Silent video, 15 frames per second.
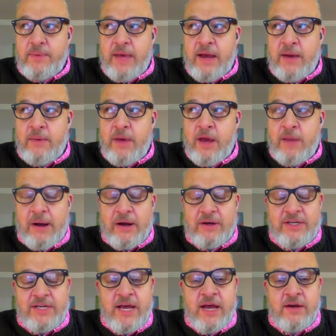And
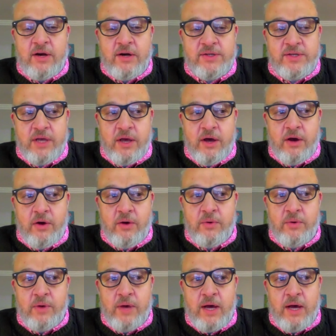about 10 years ago,